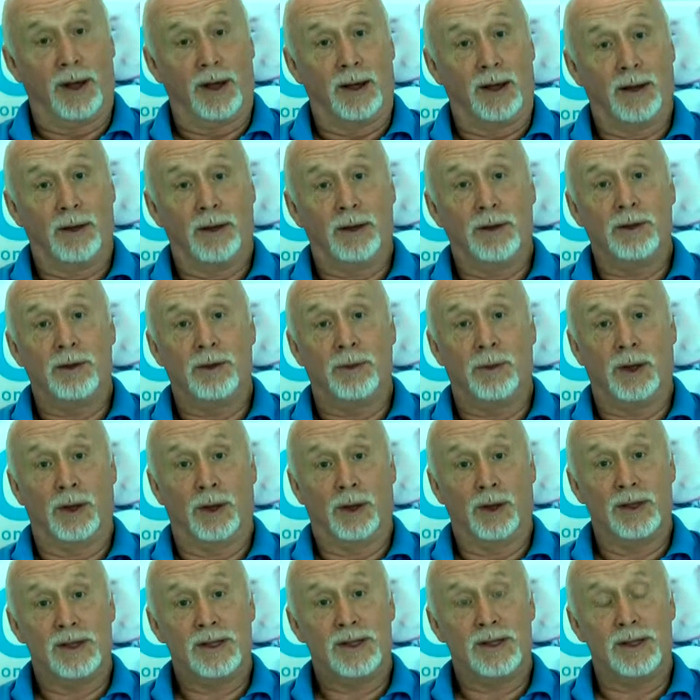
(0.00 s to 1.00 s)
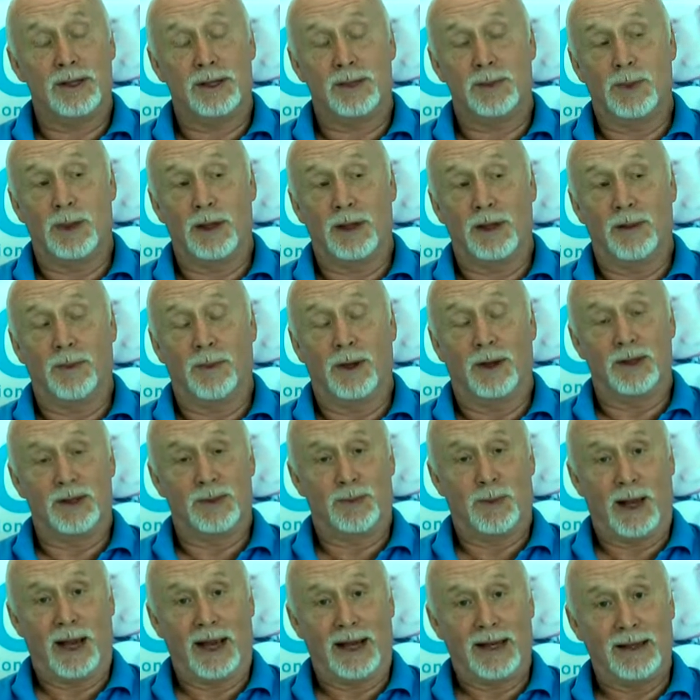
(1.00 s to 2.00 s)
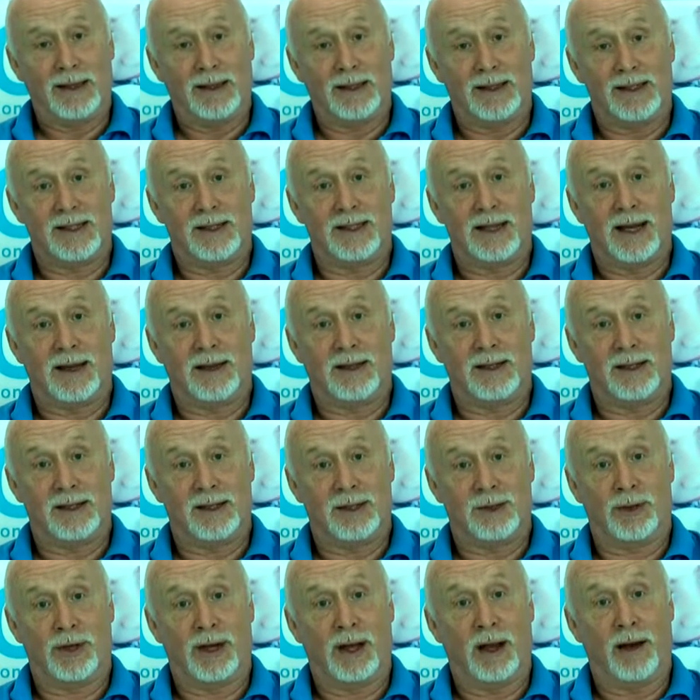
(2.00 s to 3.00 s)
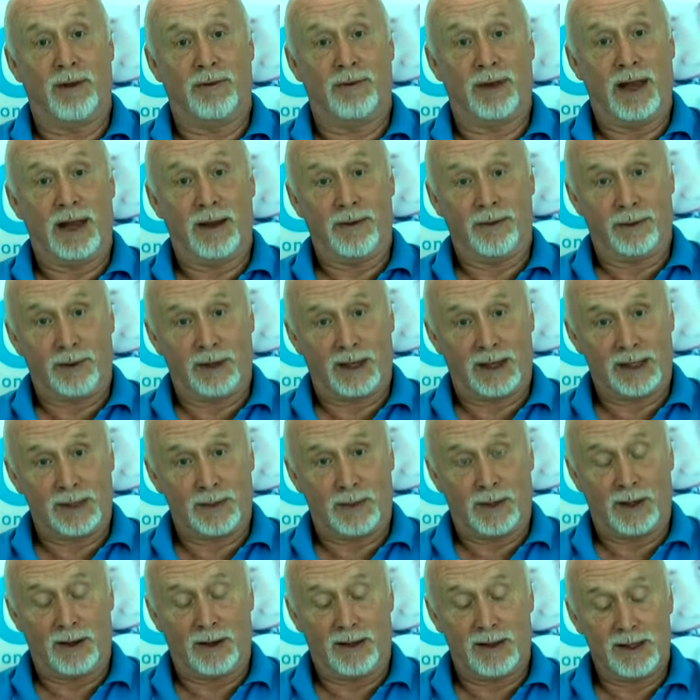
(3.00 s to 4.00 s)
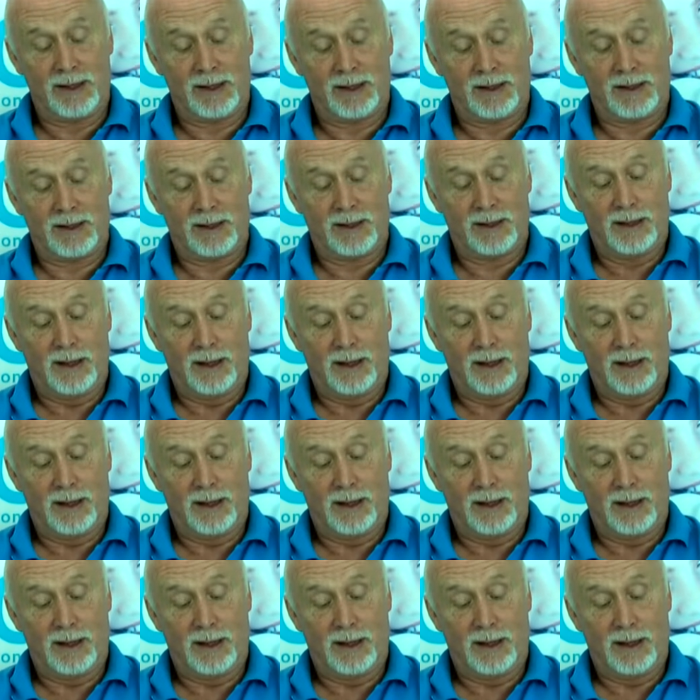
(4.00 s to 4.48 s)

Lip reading: To be honest, it's been the most painless dentistry I've ever experienced.